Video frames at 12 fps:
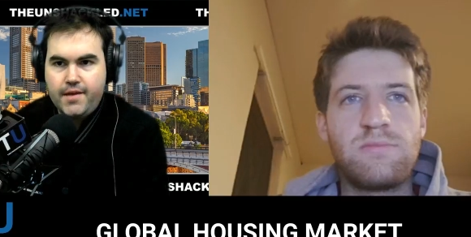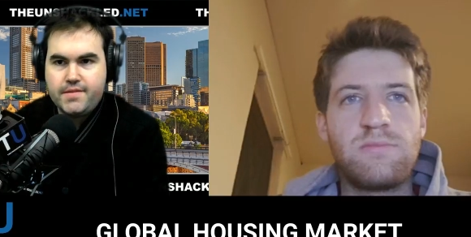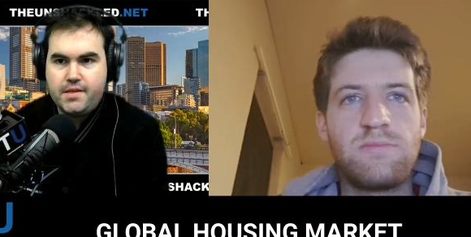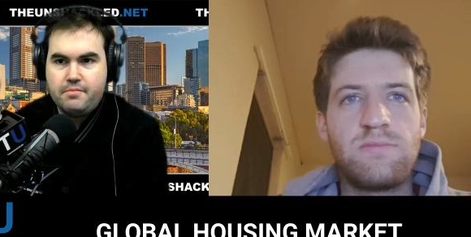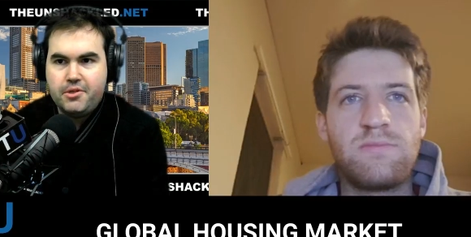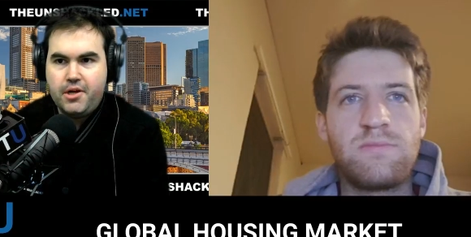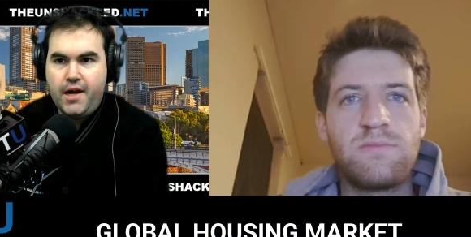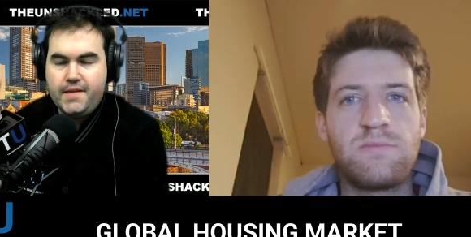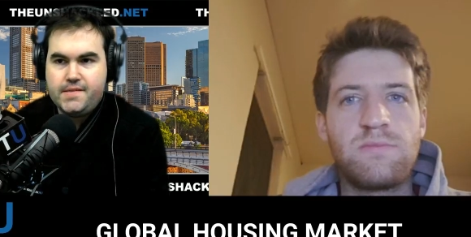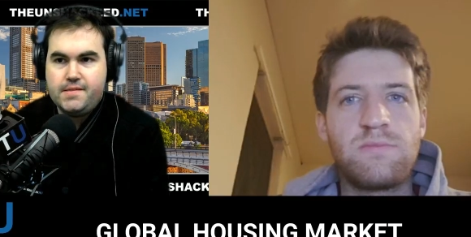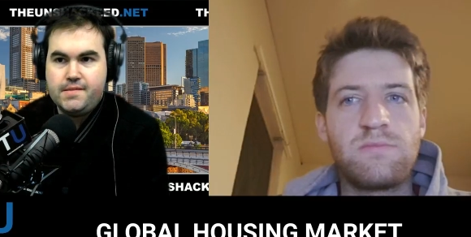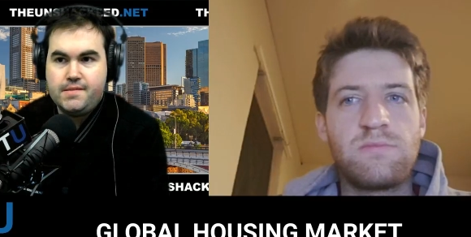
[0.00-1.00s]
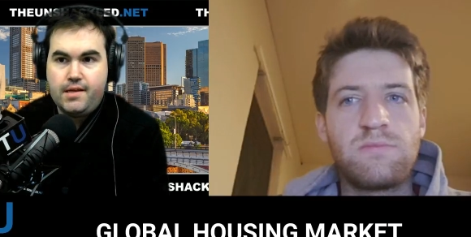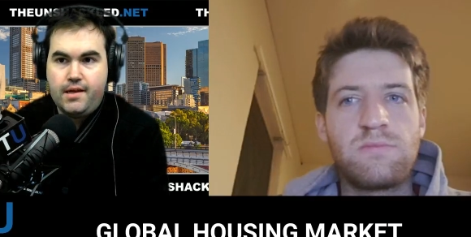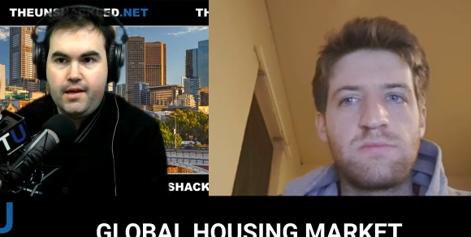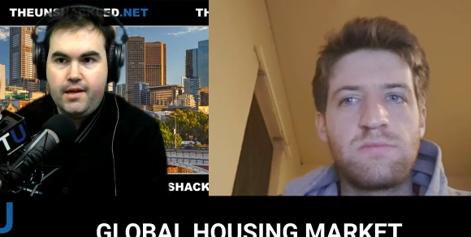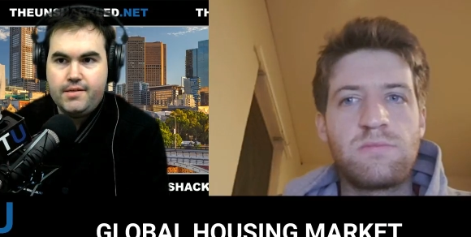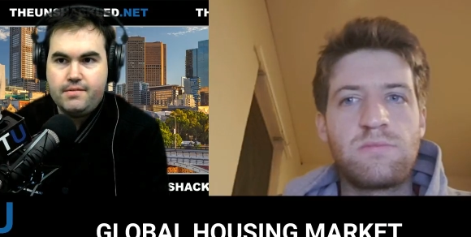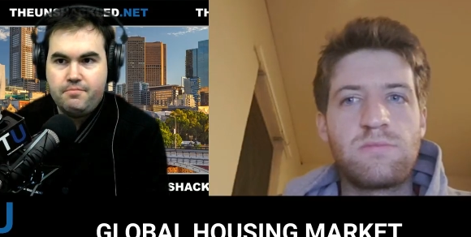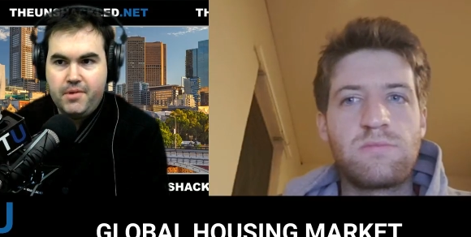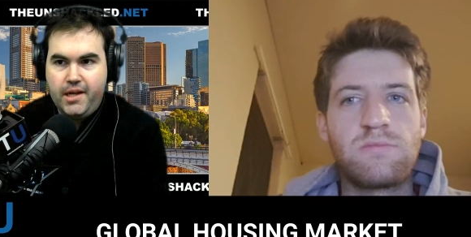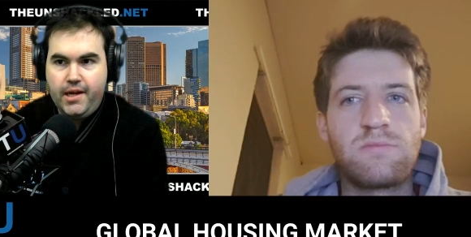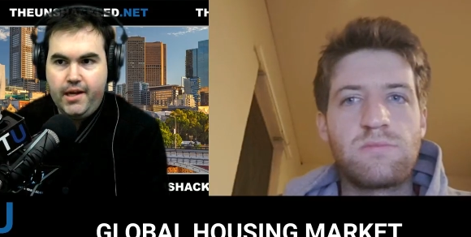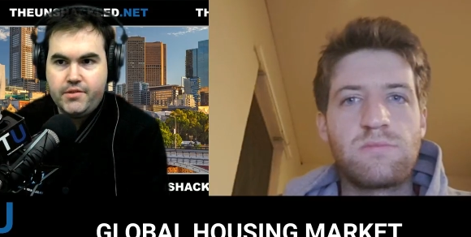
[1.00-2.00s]
Speaker 1: prices are
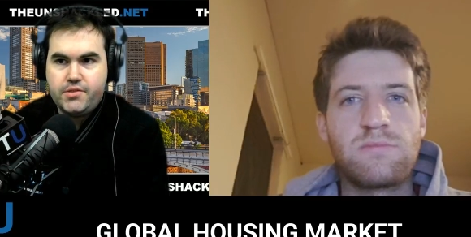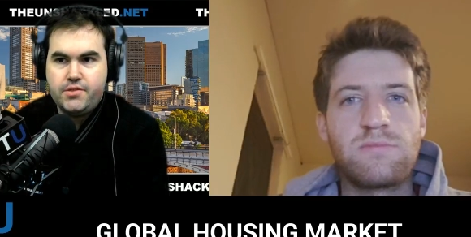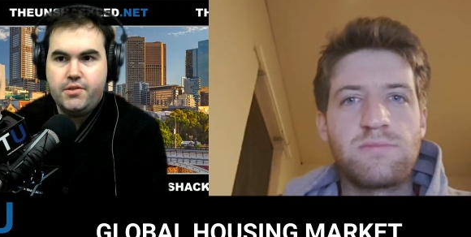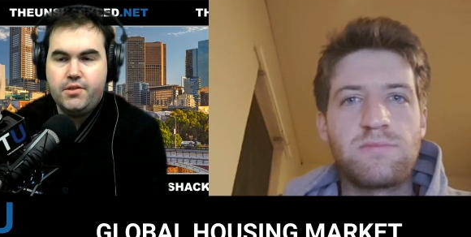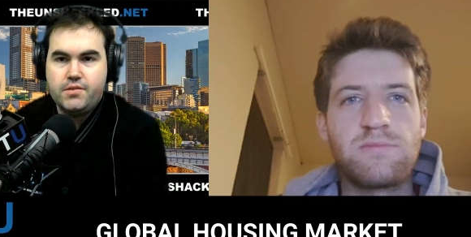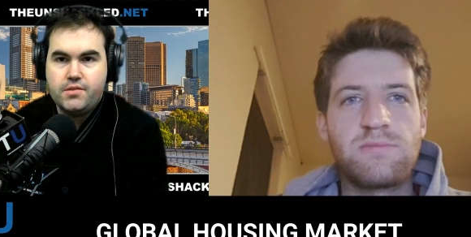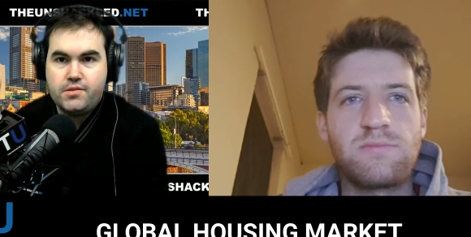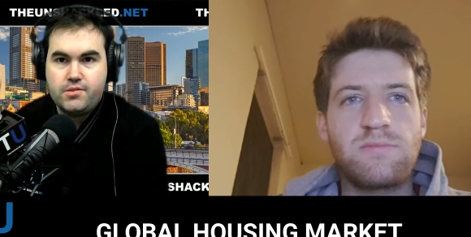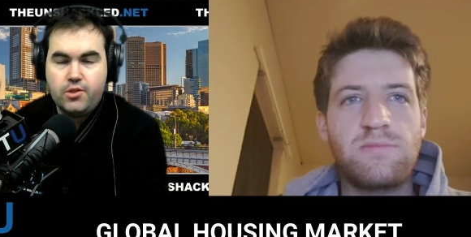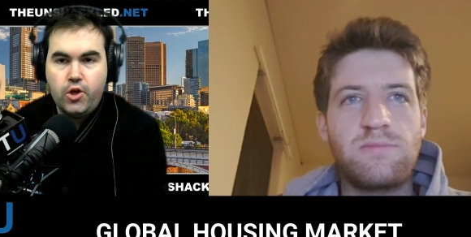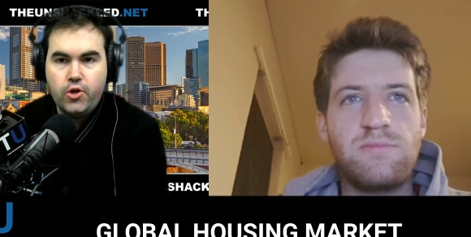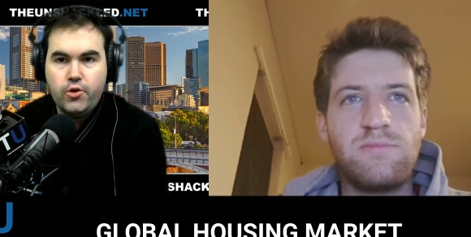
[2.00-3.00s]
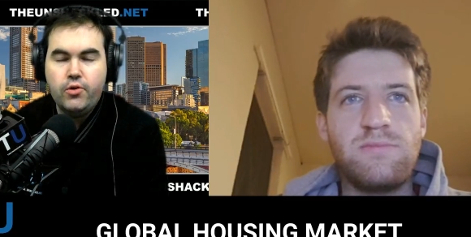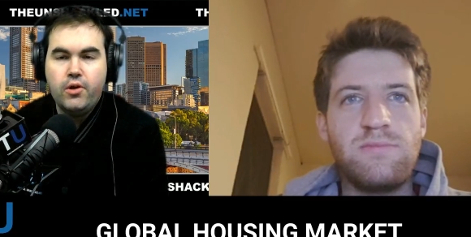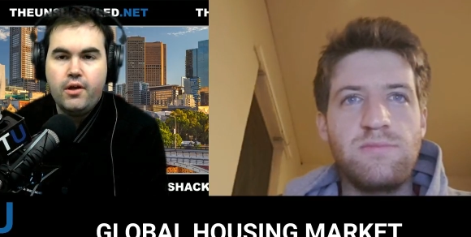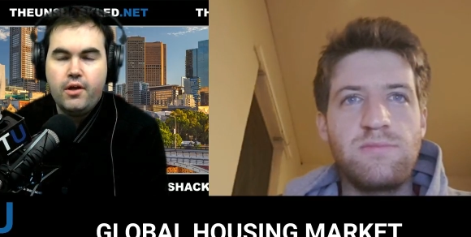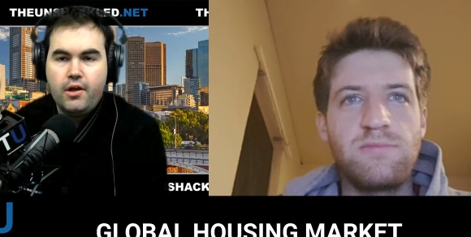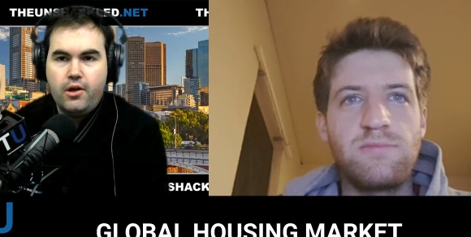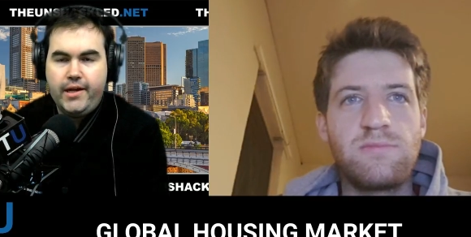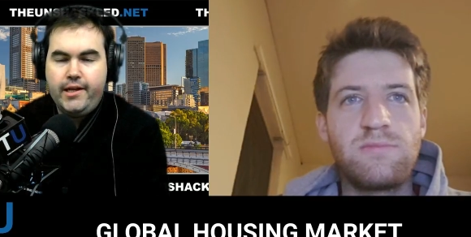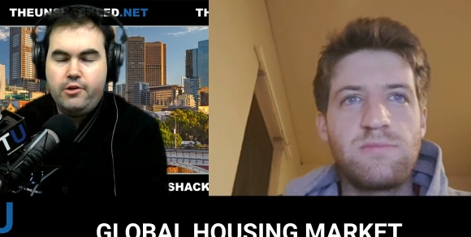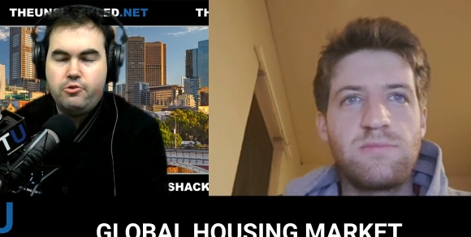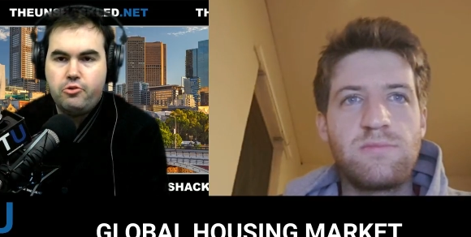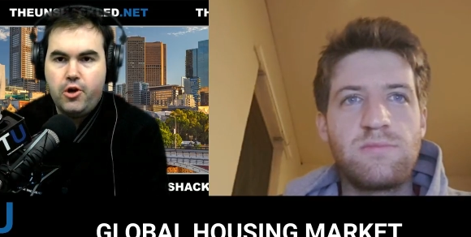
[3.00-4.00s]
beginning to slow in
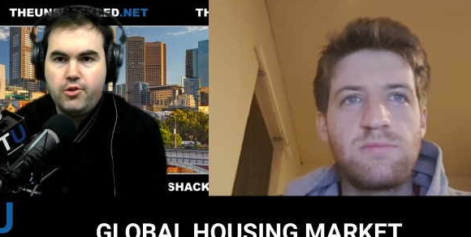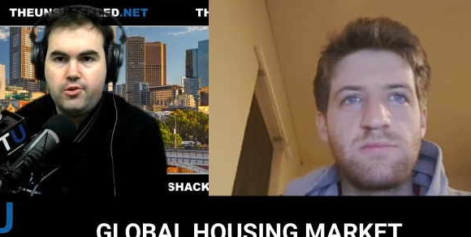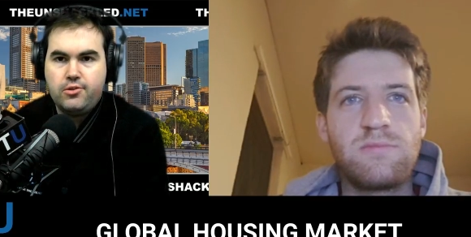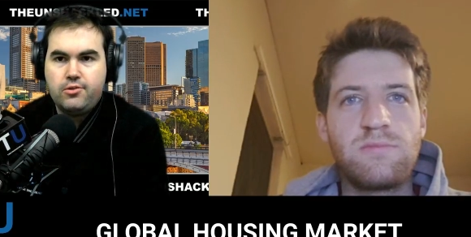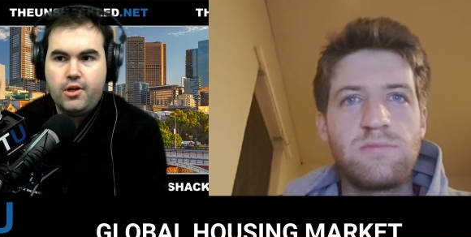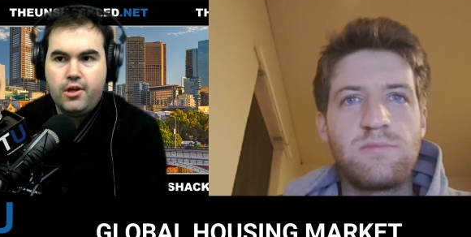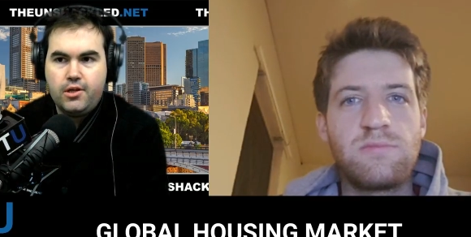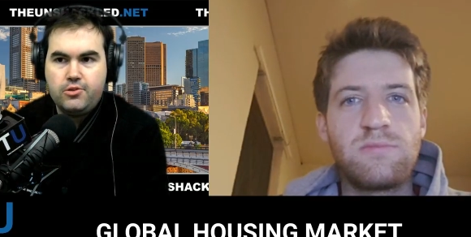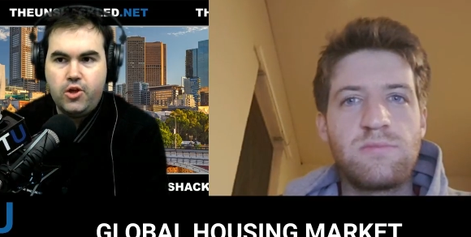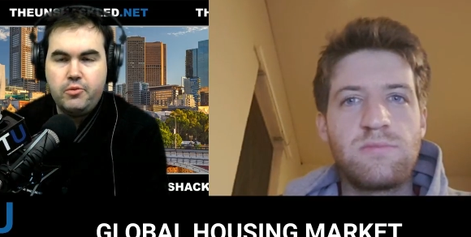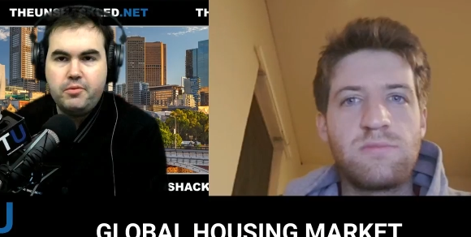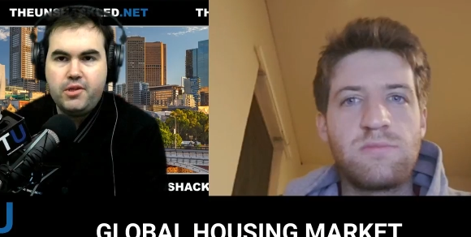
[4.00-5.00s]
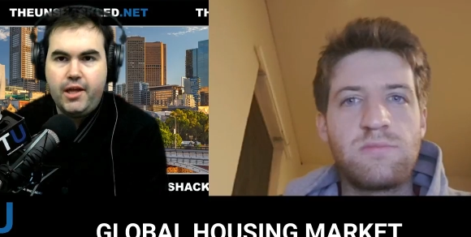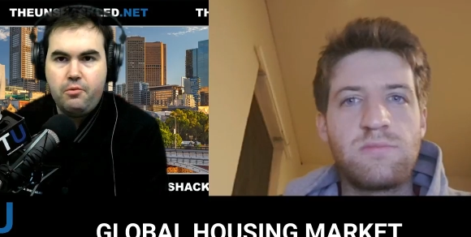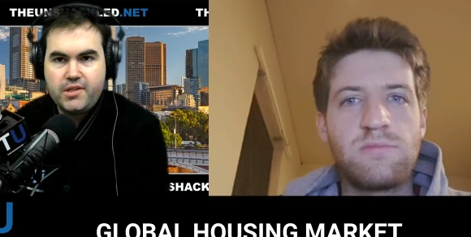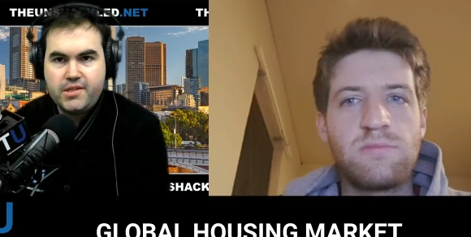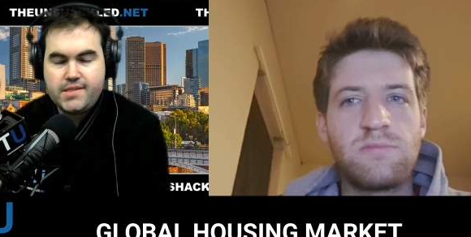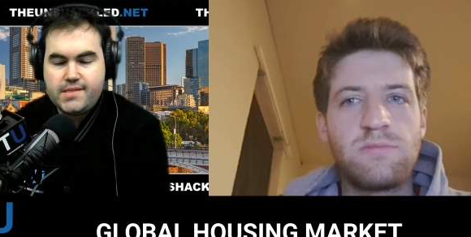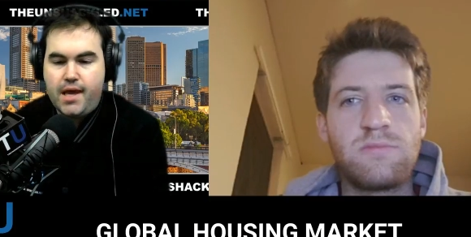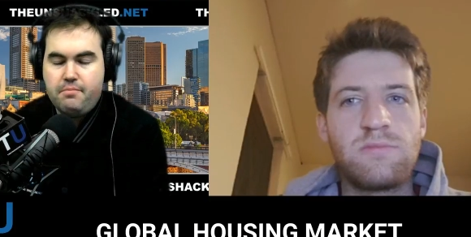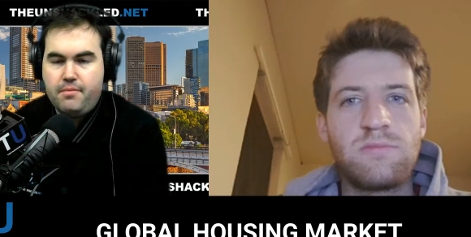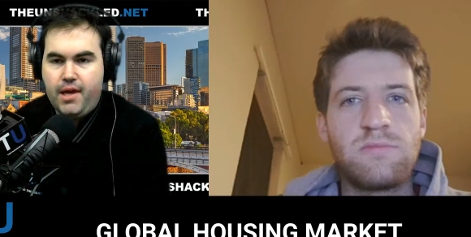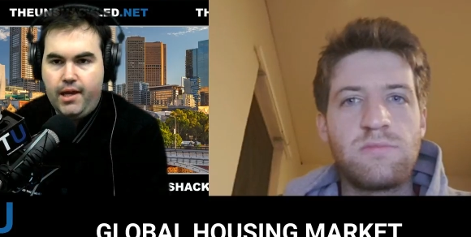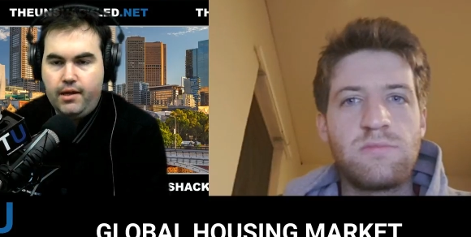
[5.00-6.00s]
growth uh, globally. What does that mean?